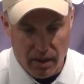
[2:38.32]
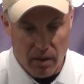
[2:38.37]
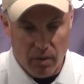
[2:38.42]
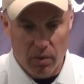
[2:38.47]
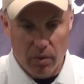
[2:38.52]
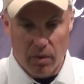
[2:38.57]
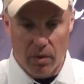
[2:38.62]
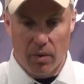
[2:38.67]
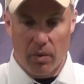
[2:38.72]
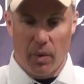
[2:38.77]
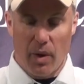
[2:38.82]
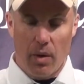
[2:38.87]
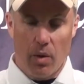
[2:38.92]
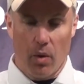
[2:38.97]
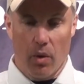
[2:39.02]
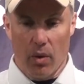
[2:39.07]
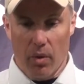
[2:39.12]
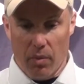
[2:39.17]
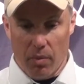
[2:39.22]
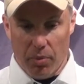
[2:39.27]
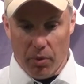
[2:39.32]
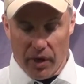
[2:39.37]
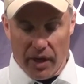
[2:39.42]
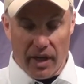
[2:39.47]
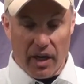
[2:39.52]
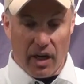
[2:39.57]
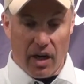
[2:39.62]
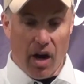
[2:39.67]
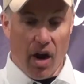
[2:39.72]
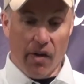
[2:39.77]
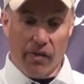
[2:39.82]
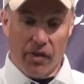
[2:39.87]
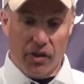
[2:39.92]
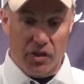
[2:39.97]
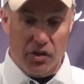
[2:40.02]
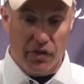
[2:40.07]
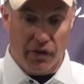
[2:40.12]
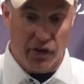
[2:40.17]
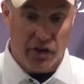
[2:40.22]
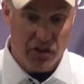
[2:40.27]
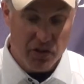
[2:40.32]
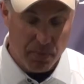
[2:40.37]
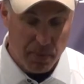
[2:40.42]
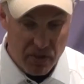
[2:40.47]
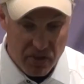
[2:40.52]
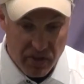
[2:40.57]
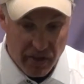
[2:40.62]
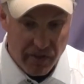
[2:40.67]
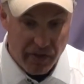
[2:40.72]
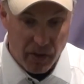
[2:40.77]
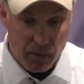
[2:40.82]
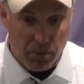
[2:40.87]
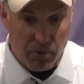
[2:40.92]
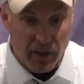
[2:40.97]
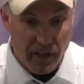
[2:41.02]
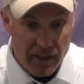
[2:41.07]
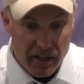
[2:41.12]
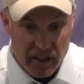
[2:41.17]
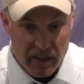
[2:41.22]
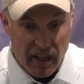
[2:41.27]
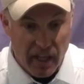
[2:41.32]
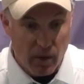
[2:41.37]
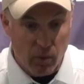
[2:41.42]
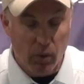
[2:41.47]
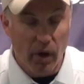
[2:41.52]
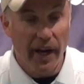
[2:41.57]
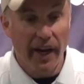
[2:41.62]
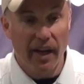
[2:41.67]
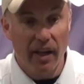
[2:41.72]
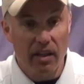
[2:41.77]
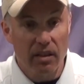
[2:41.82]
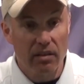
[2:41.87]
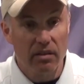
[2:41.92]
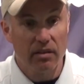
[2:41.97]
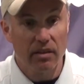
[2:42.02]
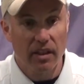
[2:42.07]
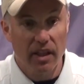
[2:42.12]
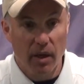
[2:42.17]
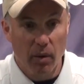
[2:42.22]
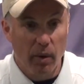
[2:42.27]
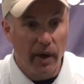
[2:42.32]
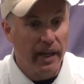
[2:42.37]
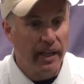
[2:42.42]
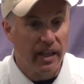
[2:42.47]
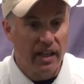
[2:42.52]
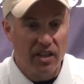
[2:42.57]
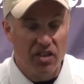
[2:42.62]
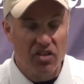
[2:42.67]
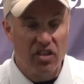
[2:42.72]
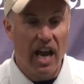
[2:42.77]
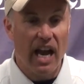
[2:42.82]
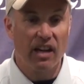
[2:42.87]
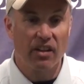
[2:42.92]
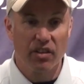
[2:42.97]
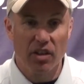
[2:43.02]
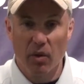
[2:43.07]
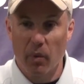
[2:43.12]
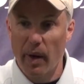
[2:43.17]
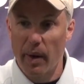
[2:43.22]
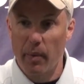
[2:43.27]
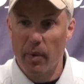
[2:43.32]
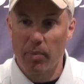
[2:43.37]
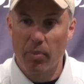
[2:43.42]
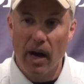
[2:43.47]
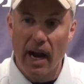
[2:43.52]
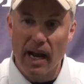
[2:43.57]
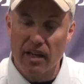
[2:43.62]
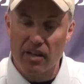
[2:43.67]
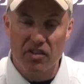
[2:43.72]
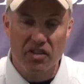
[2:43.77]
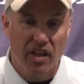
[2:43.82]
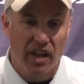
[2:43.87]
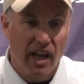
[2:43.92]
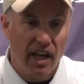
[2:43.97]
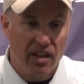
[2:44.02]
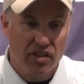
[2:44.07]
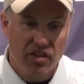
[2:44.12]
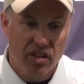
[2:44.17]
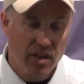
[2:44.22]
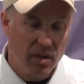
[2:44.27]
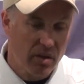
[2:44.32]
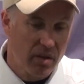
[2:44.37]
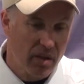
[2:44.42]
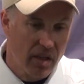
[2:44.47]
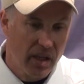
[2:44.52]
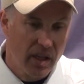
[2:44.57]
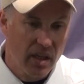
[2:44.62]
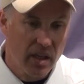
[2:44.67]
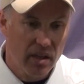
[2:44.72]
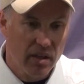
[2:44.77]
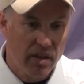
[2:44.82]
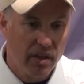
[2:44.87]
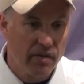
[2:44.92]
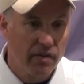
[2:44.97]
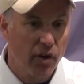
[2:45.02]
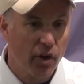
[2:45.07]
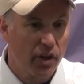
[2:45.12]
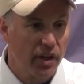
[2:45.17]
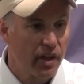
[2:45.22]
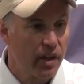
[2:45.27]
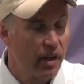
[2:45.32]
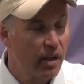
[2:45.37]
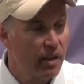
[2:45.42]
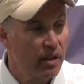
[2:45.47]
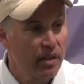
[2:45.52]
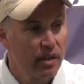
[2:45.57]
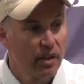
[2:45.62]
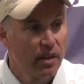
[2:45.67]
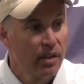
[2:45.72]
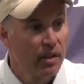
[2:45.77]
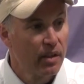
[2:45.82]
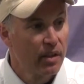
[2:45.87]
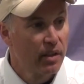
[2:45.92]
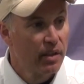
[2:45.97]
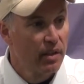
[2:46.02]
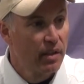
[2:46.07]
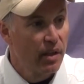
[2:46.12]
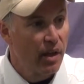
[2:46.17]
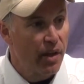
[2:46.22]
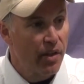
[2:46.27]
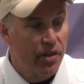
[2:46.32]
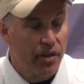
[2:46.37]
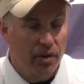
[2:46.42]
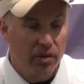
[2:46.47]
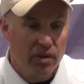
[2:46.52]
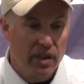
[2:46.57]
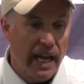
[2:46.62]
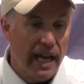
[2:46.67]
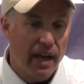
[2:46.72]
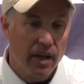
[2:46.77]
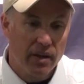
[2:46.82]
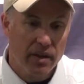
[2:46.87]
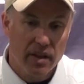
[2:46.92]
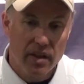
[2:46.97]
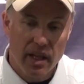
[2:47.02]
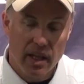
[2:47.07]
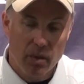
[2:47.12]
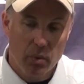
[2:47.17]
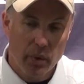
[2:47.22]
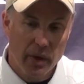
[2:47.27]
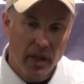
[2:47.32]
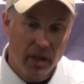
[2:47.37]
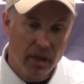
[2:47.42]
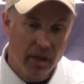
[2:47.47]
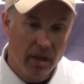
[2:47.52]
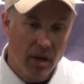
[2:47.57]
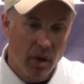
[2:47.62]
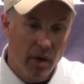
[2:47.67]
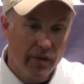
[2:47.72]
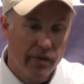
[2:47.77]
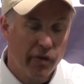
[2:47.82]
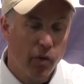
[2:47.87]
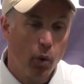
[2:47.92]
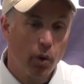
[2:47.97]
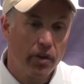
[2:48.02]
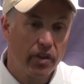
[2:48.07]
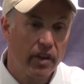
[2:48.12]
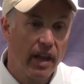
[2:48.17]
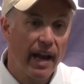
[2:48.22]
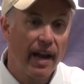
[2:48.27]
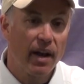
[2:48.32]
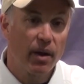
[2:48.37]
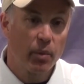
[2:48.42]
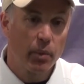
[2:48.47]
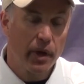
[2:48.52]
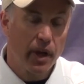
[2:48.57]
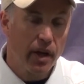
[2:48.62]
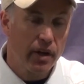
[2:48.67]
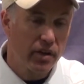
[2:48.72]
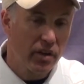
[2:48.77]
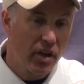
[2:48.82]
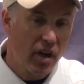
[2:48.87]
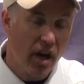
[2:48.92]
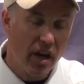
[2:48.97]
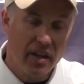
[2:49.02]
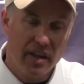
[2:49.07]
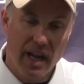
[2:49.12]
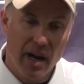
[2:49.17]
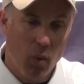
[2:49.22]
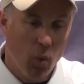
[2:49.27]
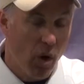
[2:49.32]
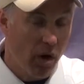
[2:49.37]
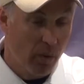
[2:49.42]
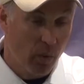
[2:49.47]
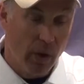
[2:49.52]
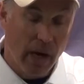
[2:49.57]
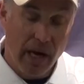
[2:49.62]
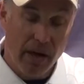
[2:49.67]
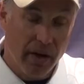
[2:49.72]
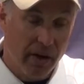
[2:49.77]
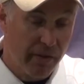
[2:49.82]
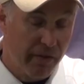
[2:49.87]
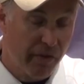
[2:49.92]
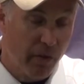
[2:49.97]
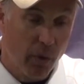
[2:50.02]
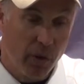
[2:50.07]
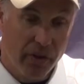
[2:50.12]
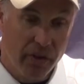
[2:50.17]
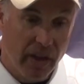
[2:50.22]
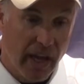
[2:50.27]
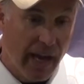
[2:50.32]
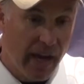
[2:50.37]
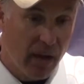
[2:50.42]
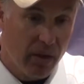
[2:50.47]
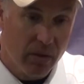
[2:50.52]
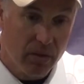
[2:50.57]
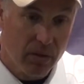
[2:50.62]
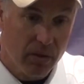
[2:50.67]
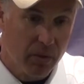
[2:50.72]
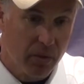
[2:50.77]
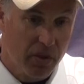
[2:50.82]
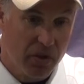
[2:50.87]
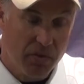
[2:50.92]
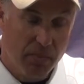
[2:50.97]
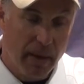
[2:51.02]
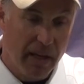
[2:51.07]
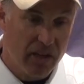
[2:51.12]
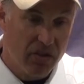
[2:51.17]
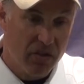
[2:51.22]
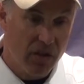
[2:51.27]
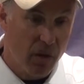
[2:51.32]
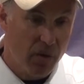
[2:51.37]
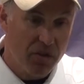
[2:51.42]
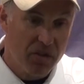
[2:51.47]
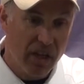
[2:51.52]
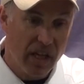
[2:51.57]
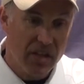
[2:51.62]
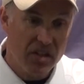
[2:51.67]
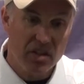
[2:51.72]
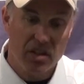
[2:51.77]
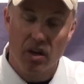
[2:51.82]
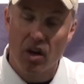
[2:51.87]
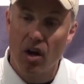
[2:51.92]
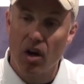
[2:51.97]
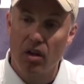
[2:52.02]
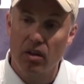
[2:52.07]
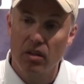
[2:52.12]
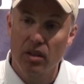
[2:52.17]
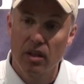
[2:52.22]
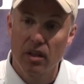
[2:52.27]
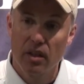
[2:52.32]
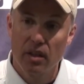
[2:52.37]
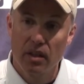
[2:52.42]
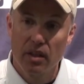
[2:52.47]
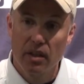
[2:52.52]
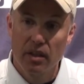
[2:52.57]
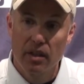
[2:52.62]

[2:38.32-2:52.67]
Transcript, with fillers: you know, we put in a coverage for a specific play that they ran, and they ran it exactly the way we practiced against it, and it converted a, a third down. And then we, you know, on fourth down, we undercut that one route on fourth down, which makes no sense at all